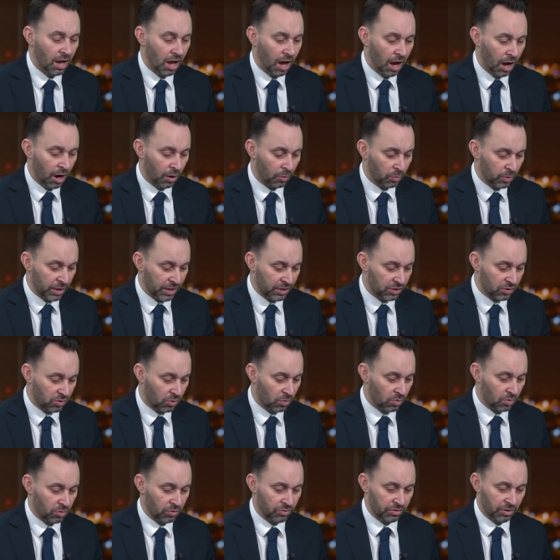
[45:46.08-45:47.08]
Uh, we
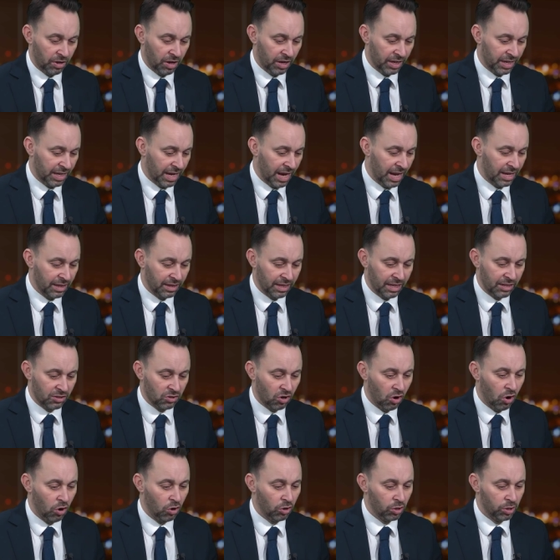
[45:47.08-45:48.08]
saw, again, these
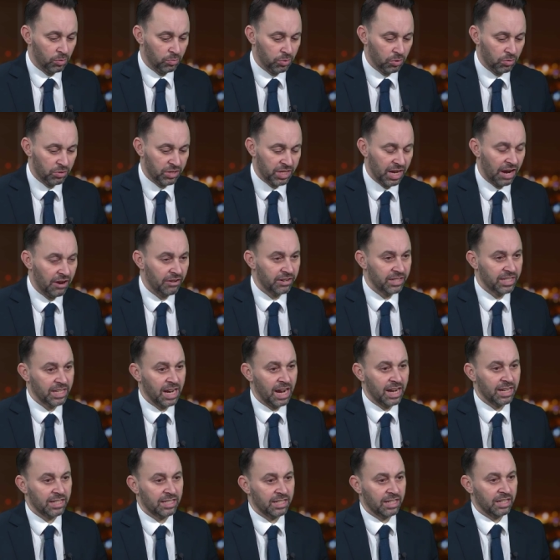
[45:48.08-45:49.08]
horrible terror
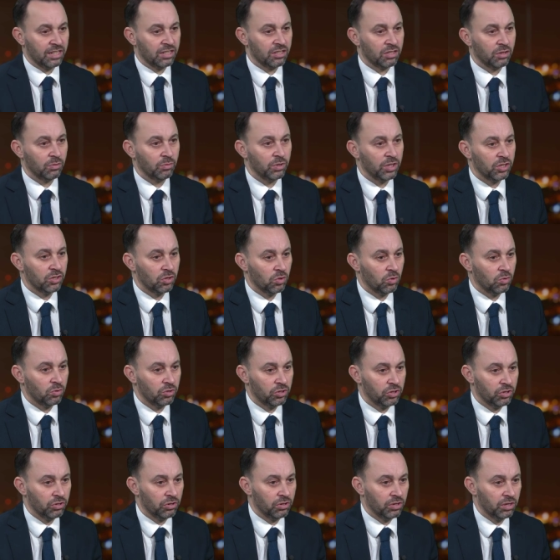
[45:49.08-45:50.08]
tactics that we saw
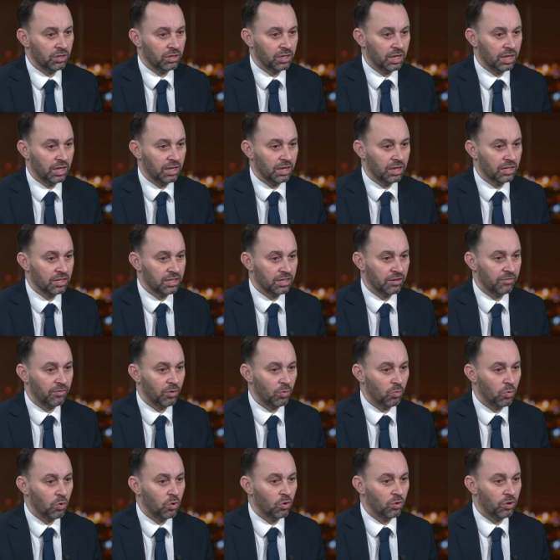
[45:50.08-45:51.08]
during the uh,
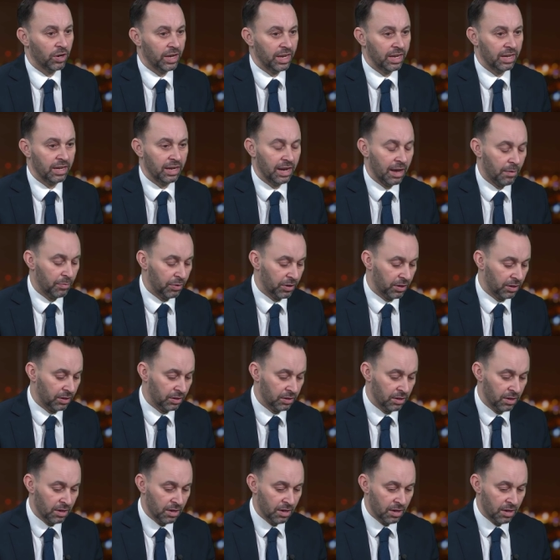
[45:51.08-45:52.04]
civil war in Lebanon.